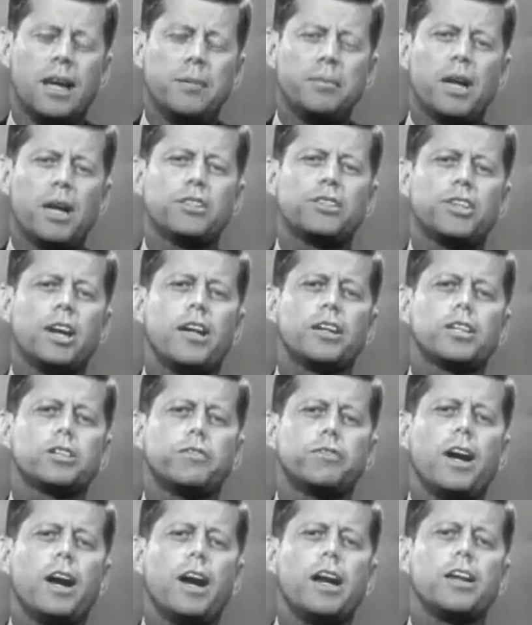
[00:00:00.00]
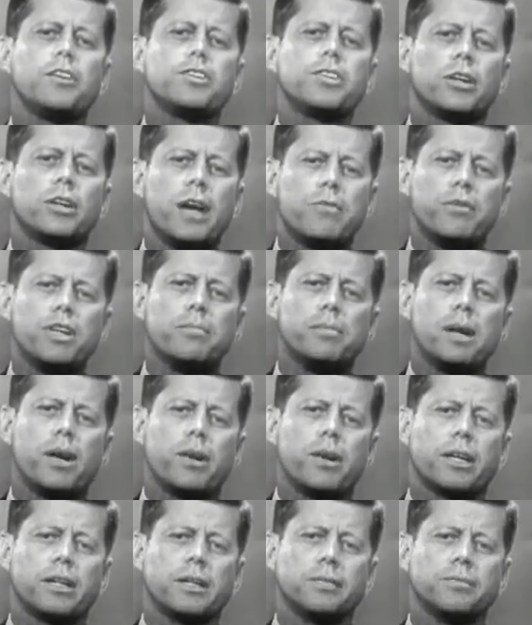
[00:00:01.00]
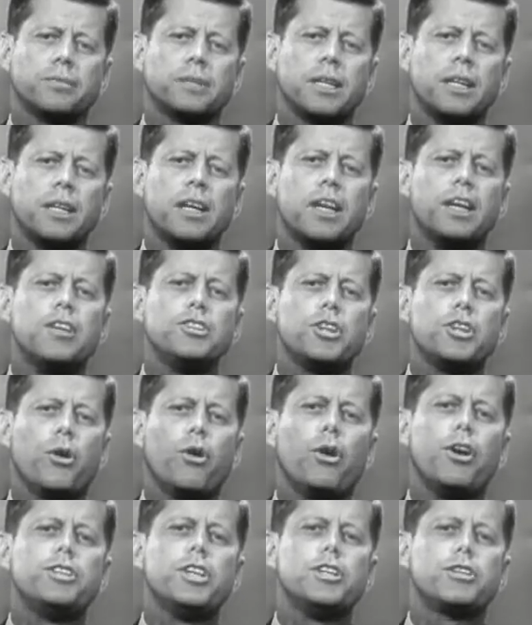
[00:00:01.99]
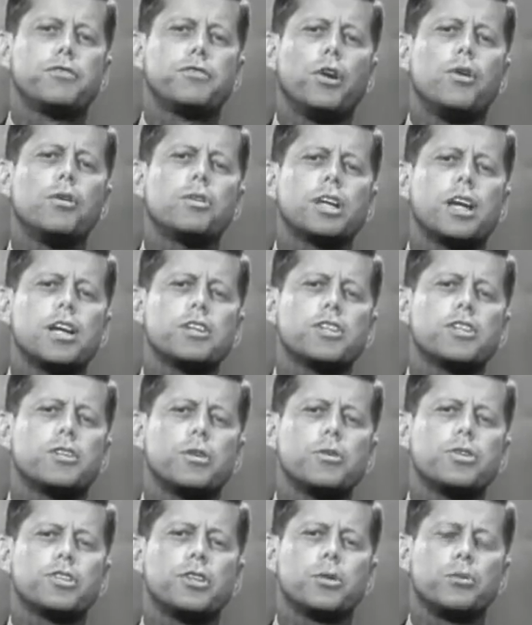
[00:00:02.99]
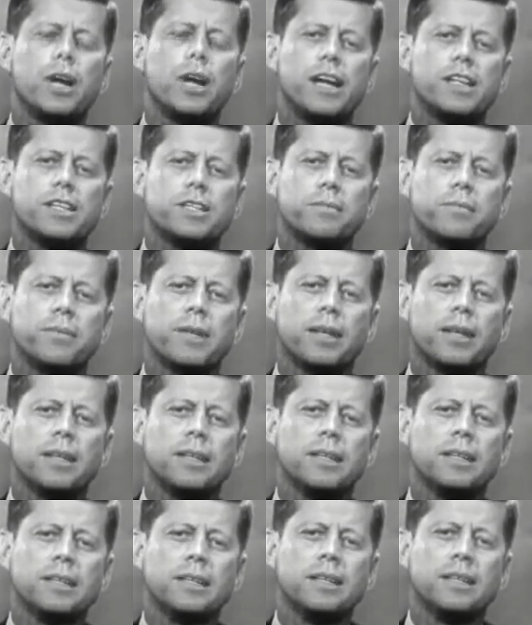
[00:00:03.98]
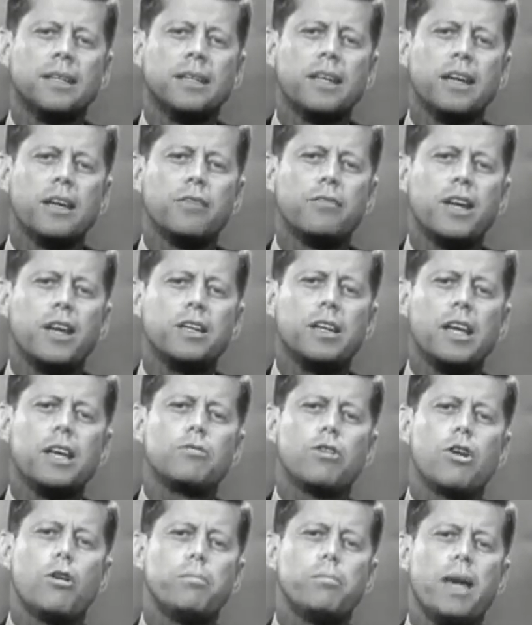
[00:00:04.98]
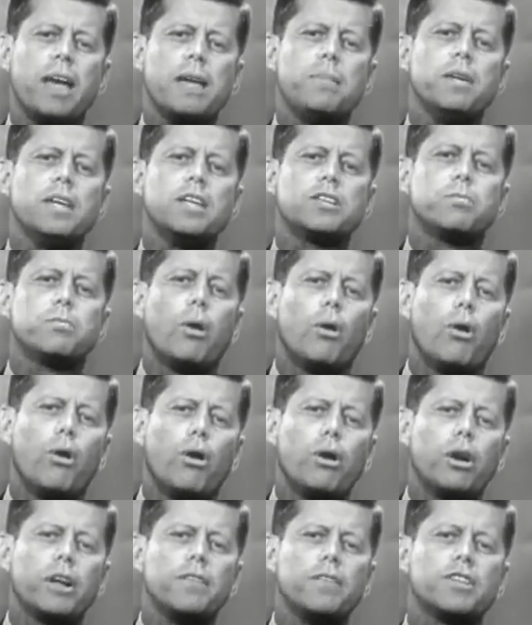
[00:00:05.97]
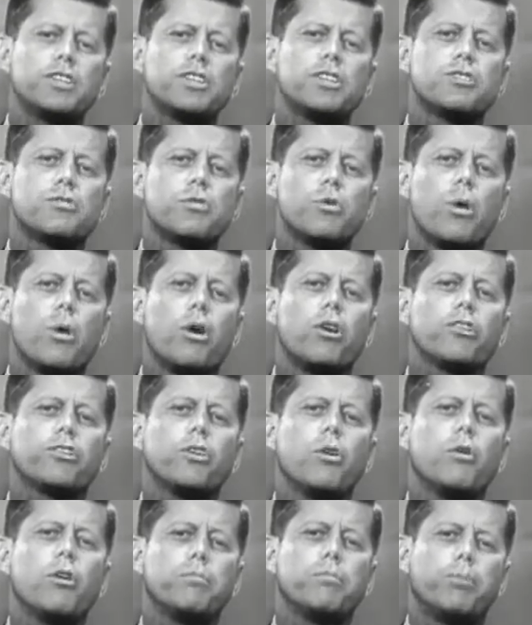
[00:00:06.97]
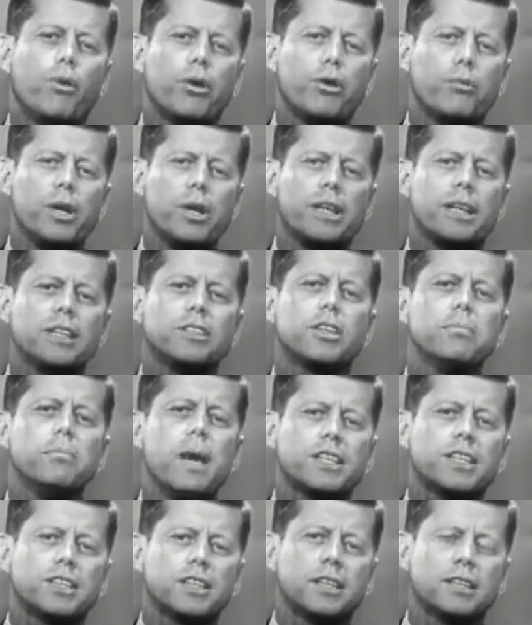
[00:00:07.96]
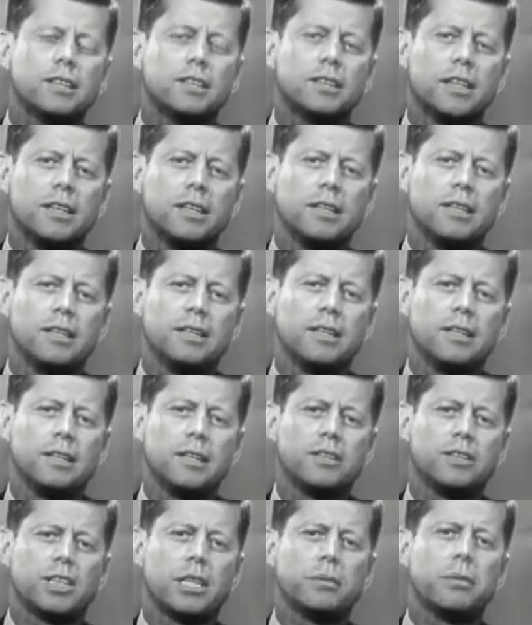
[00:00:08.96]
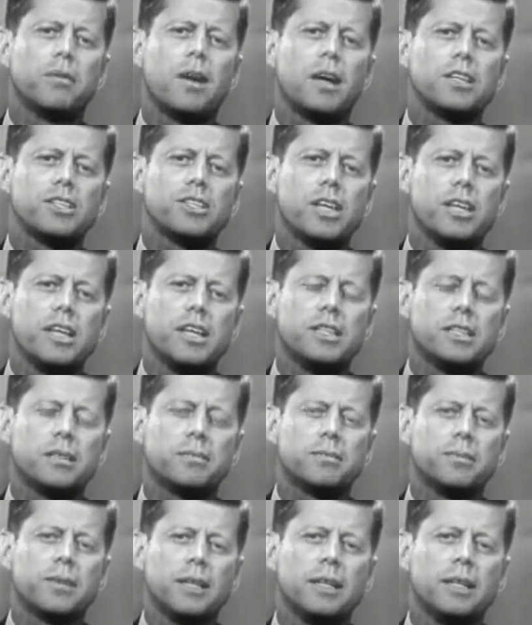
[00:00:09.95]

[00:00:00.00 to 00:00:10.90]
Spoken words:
I'm not satisfied until every American enjoys his full constitutional rights. If a Negro baby is born, and this is true also of Puerto Ricans and Mexicans in some of our cities,